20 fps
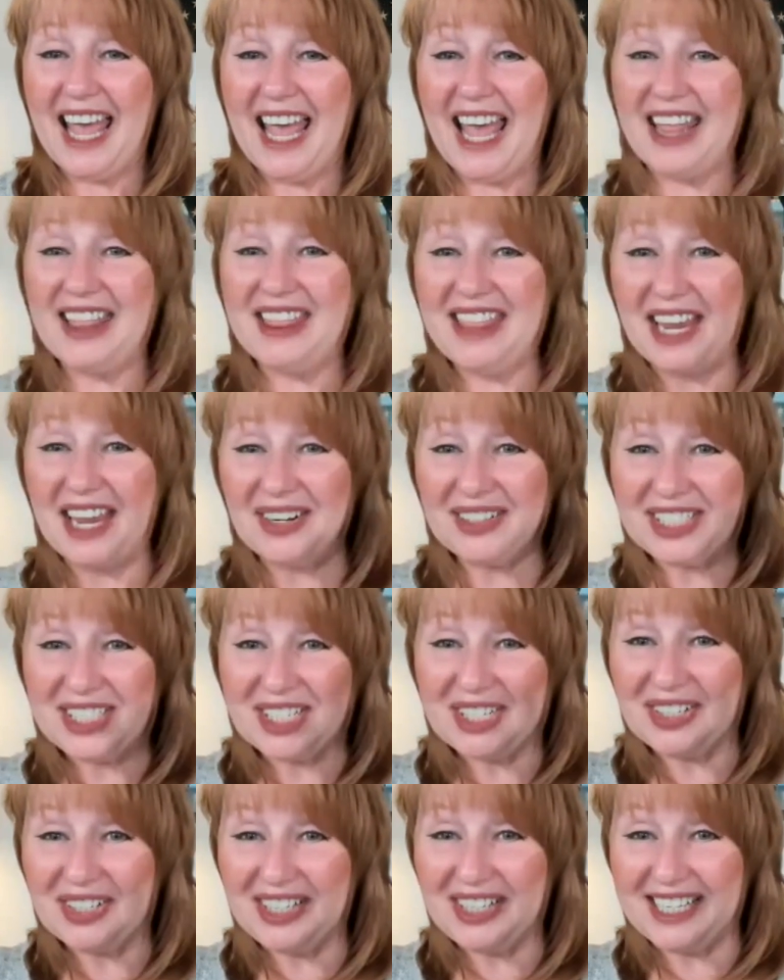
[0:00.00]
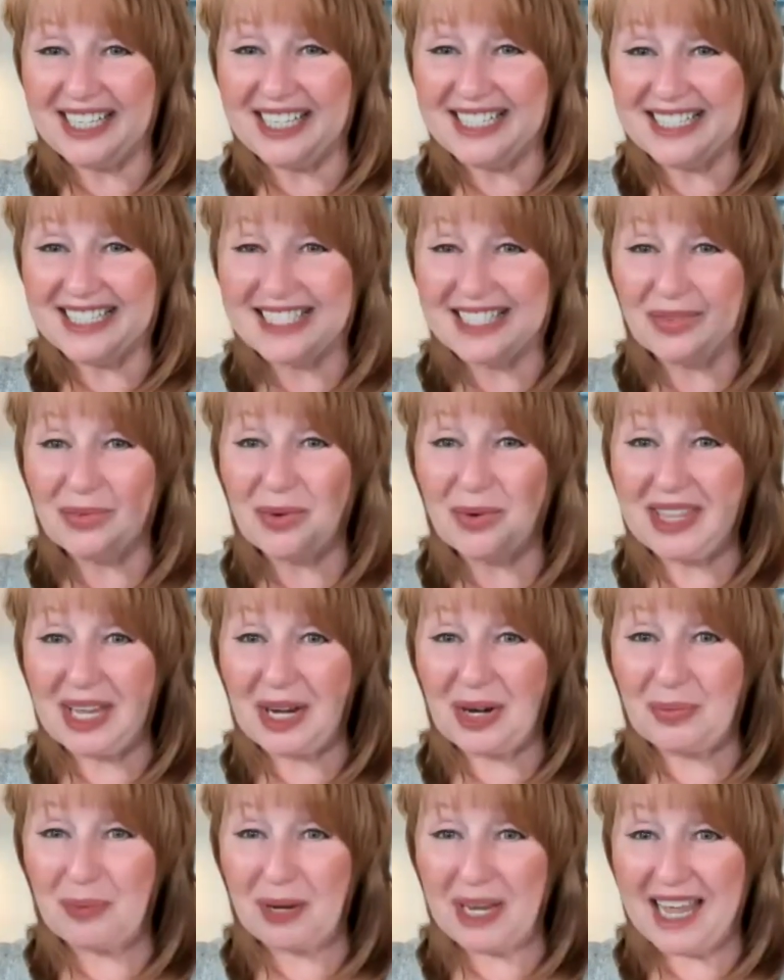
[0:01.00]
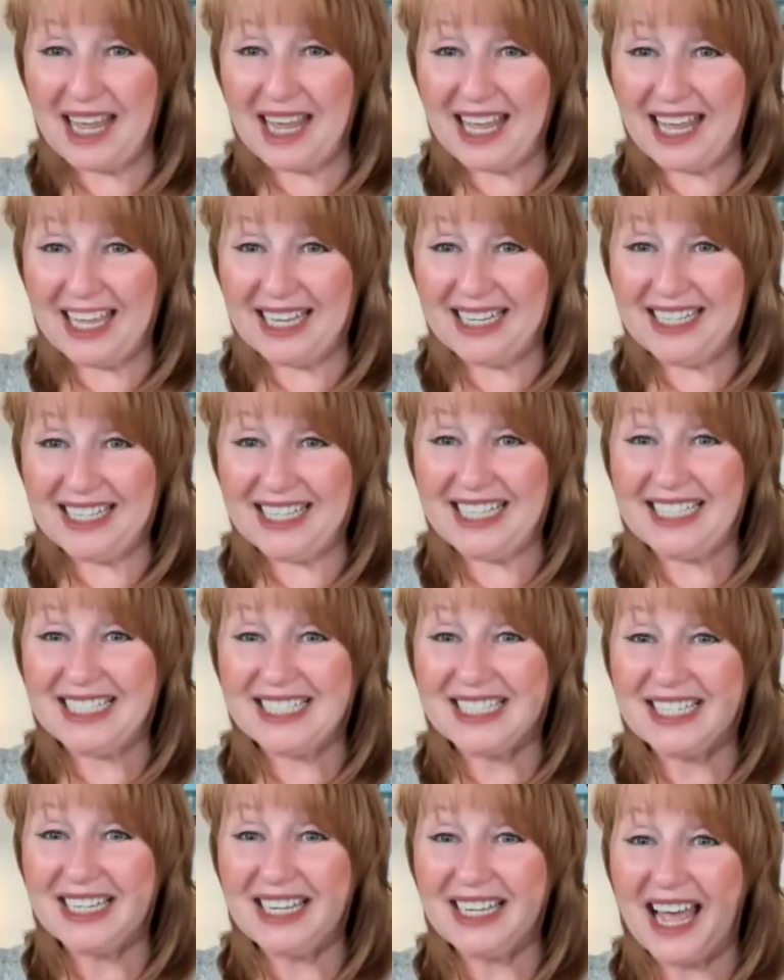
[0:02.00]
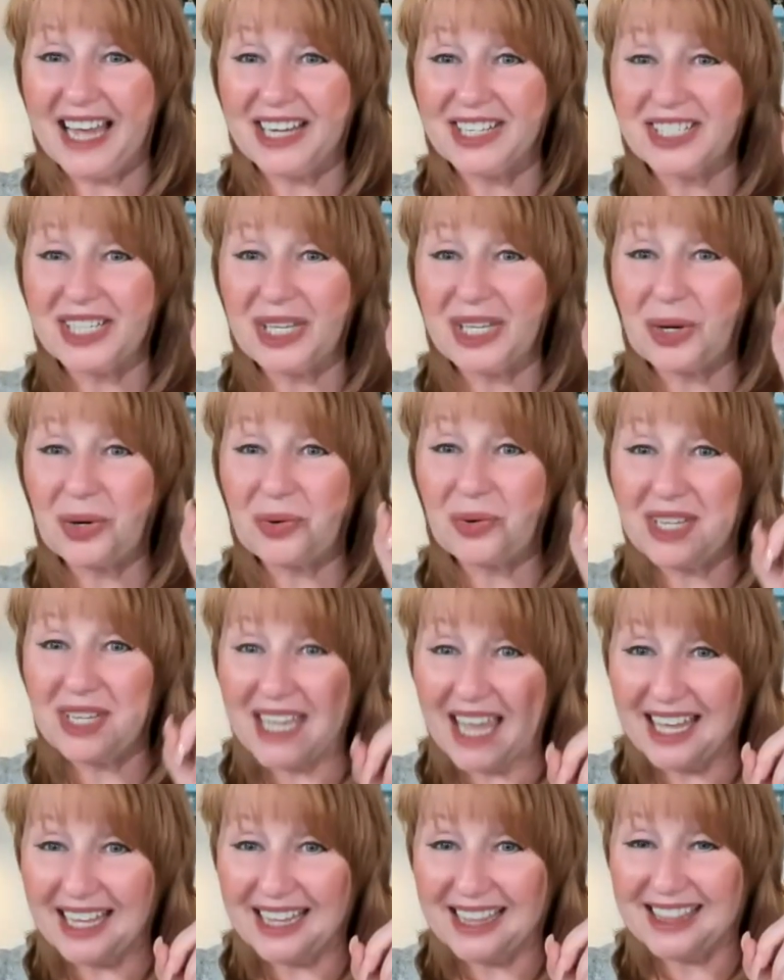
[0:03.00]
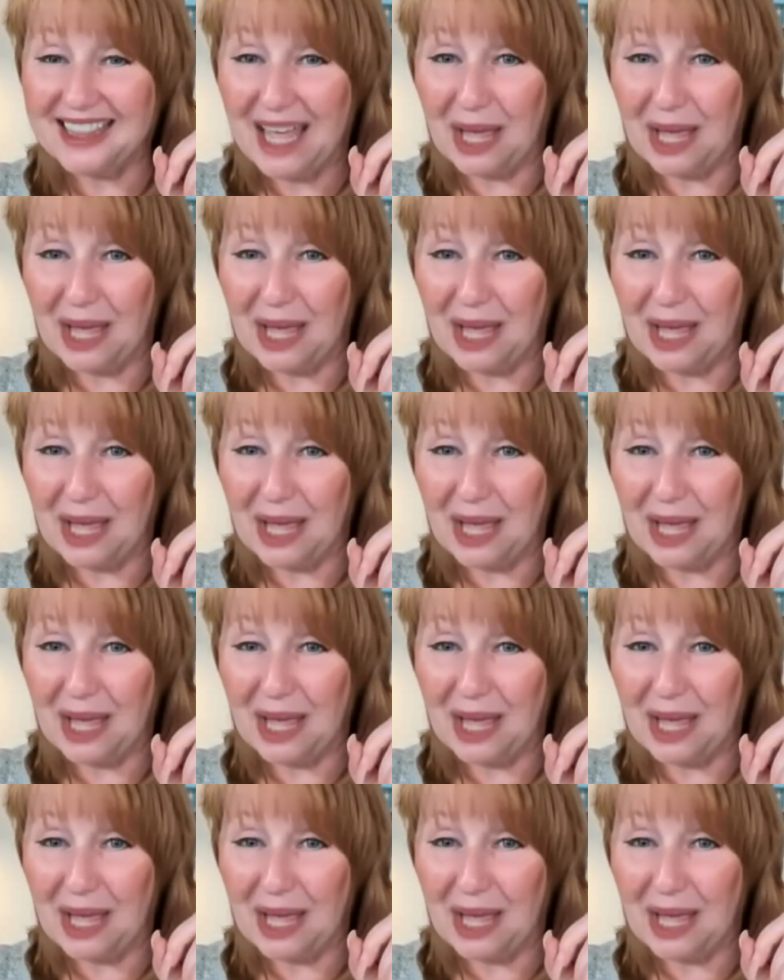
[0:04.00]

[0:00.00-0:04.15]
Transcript: And their attorneys with their plan needs to actually create